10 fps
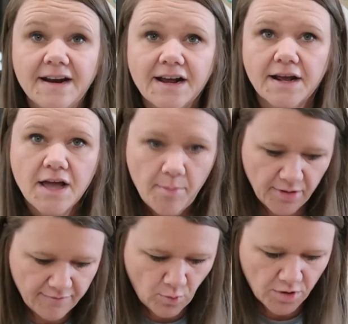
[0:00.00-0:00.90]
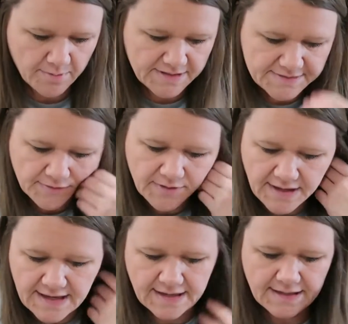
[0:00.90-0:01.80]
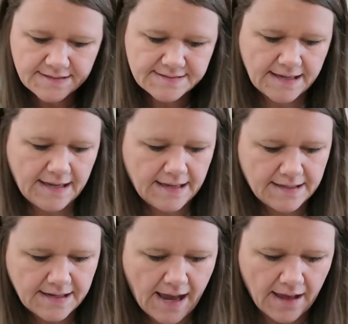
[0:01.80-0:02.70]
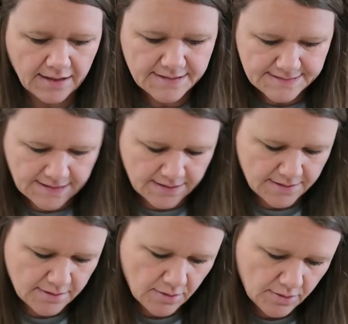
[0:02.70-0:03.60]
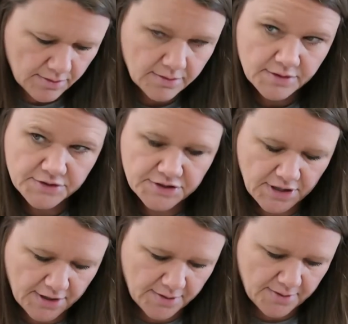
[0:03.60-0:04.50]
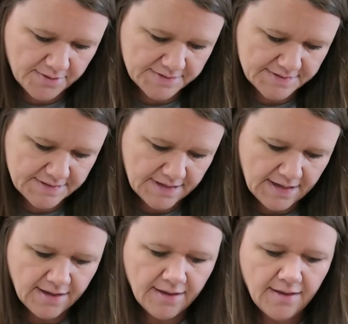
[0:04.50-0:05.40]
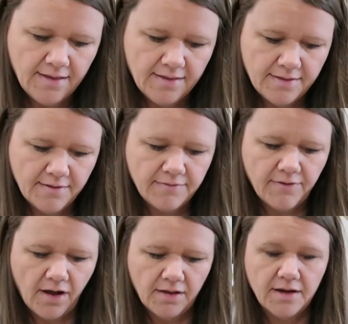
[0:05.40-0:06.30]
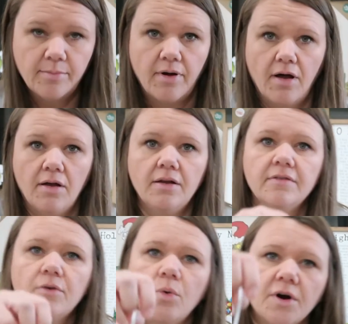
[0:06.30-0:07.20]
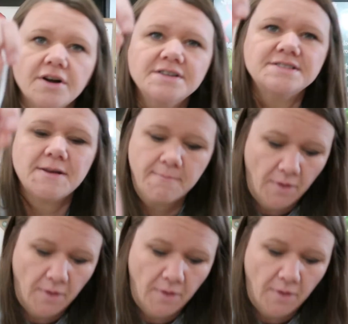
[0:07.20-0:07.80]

Then I got a couple of ornaments for the kids, and Allison chose the volleyball, of course.